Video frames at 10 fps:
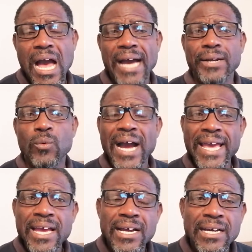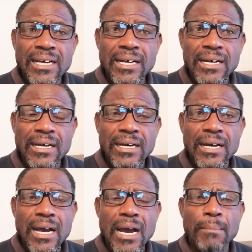And why?
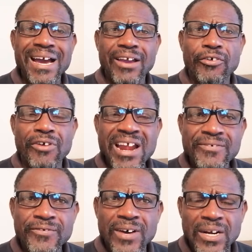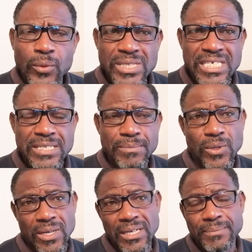My grandfather was a
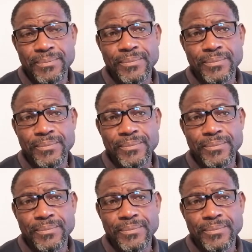smoker.